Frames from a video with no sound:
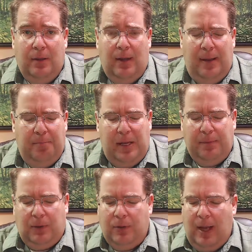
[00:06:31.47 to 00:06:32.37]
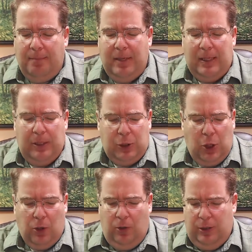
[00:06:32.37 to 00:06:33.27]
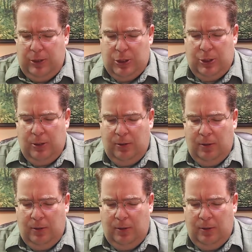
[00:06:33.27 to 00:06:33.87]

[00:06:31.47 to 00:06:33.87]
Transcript: and people are not being encouraged.